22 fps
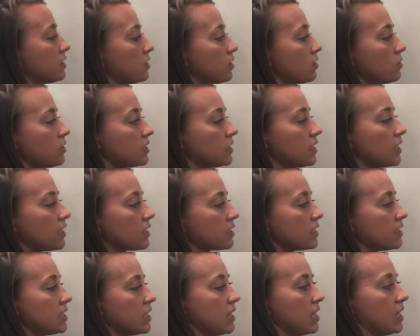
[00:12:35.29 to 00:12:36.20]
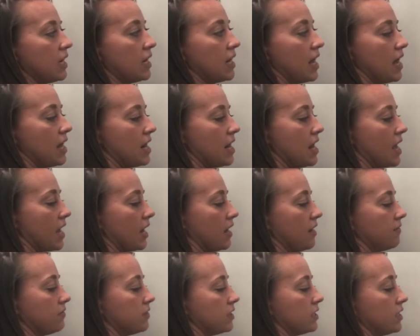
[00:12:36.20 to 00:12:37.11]
So 16 and
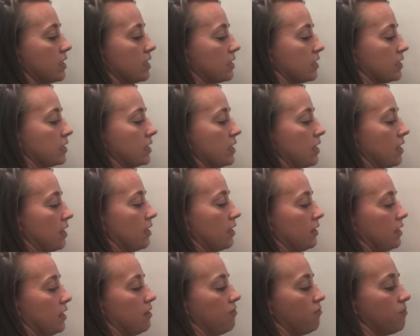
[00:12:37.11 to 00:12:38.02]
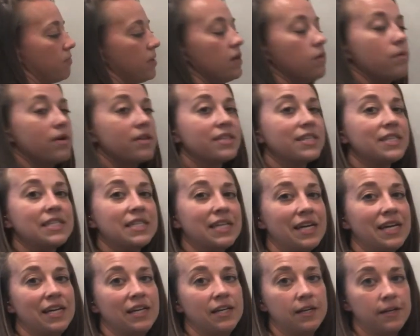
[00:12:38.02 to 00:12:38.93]
negative 6 leave me with
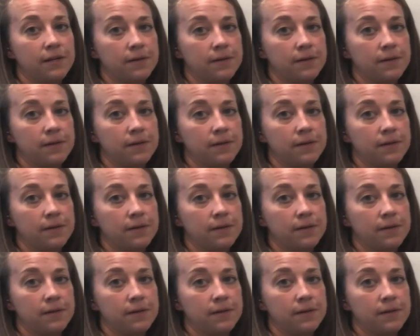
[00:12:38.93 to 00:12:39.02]
10.